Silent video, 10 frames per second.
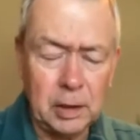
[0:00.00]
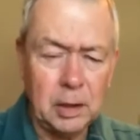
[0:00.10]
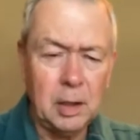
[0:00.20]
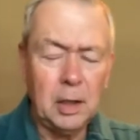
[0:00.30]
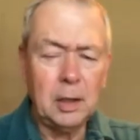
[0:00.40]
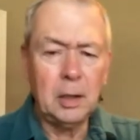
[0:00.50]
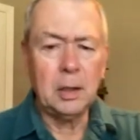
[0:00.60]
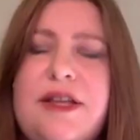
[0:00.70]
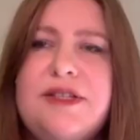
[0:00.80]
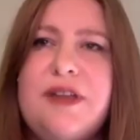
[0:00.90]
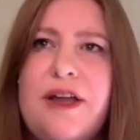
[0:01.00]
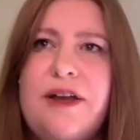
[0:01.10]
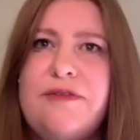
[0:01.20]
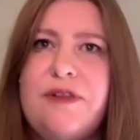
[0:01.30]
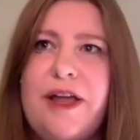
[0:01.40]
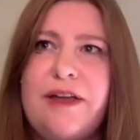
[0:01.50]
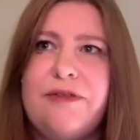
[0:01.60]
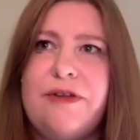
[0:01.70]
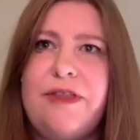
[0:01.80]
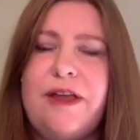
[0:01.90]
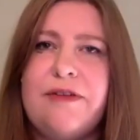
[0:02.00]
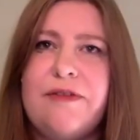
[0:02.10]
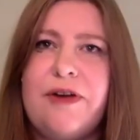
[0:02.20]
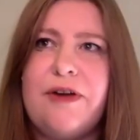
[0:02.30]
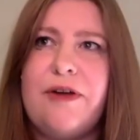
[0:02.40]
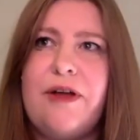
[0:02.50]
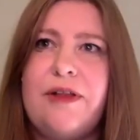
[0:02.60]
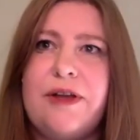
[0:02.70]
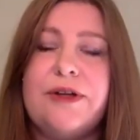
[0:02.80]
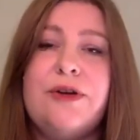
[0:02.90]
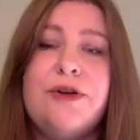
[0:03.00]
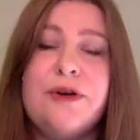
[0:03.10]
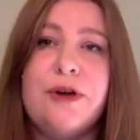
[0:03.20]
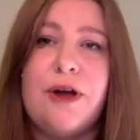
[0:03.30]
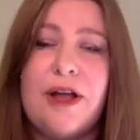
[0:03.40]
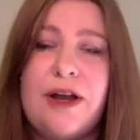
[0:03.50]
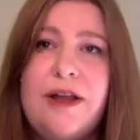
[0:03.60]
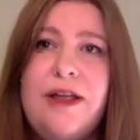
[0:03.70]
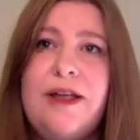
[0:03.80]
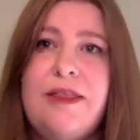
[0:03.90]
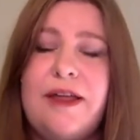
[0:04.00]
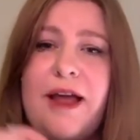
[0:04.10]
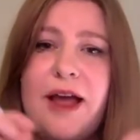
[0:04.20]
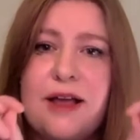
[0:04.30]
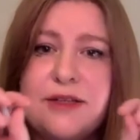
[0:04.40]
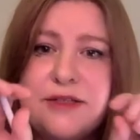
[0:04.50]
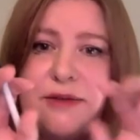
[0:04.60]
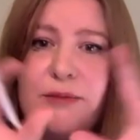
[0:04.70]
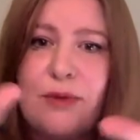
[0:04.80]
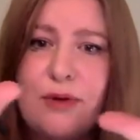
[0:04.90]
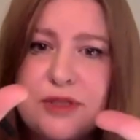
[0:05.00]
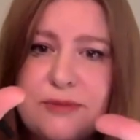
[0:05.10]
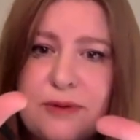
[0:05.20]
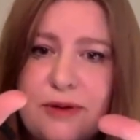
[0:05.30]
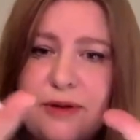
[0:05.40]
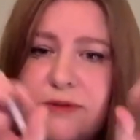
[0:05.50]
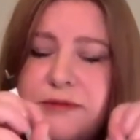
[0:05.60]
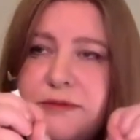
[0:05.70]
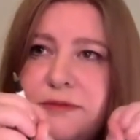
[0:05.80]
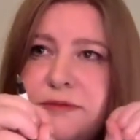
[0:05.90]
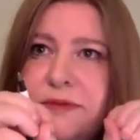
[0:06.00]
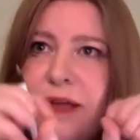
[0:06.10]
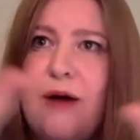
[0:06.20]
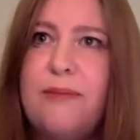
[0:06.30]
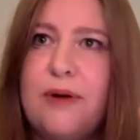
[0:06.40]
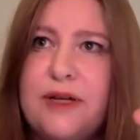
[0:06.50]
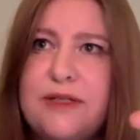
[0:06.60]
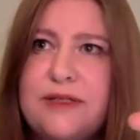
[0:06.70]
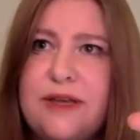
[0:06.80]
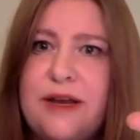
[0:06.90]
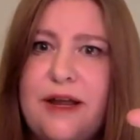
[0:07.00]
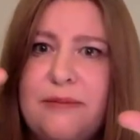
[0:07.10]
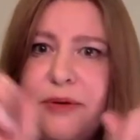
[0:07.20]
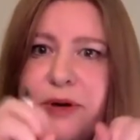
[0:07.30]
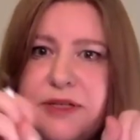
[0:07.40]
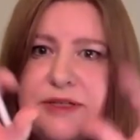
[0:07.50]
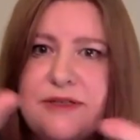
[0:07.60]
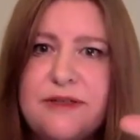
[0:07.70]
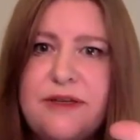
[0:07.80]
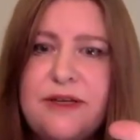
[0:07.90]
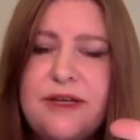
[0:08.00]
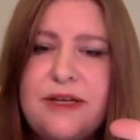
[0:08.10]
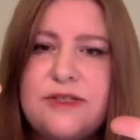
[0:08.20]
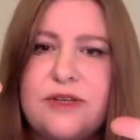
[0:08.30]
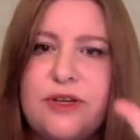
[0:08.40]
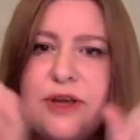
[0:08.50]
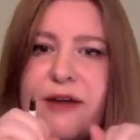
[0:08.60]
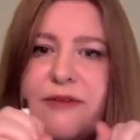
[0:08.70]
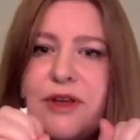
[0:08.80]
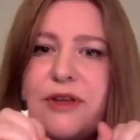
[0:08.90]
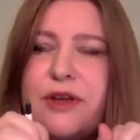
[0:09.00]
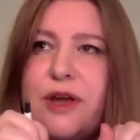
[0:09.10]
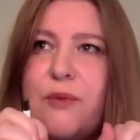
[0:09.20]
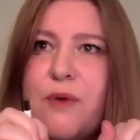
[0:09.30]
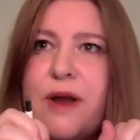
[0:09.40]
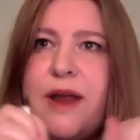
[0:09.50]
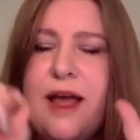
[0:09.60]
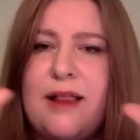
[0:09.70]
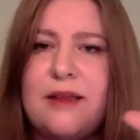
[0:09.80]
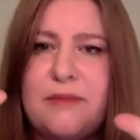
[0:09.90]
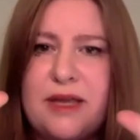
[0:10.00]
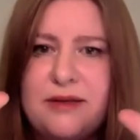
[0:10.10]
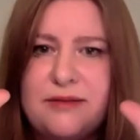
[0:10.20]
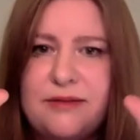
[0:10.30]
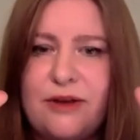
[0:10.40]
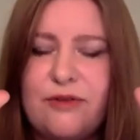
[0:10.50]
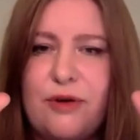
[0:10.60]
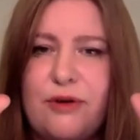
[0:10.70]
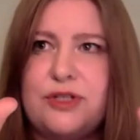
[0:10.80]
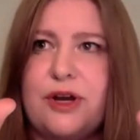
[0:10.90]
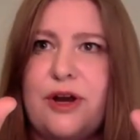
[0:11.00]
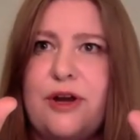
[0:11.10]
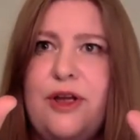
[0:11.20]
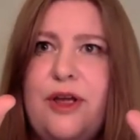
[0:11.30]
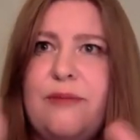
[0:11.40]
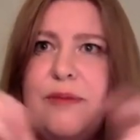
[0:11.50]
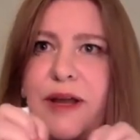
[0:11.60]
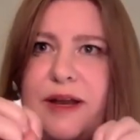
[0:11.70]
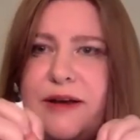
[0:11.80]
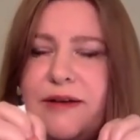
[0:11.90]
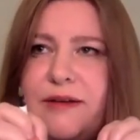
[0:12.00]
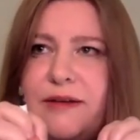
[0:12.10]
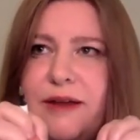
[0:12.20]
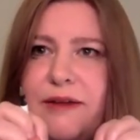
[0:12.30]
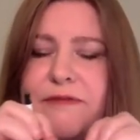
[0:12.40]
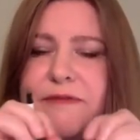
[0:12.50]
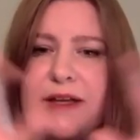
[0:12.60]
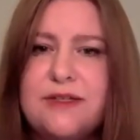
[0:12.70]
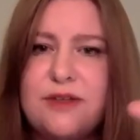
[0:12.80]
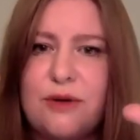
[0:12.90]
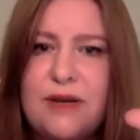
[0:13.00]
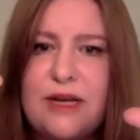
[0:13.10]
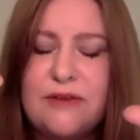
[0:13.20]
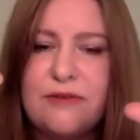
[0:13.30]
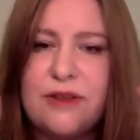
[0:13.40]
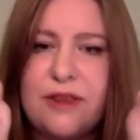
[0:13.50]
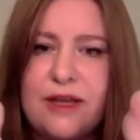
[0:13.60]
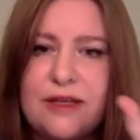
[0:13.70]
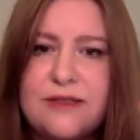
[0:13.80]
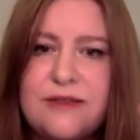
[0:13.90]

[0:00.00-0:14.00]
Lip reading: so it's kind of like if we think of a neuron that has multiple outputs and inputs, So you can look at one element of culture, but it affects so many different things.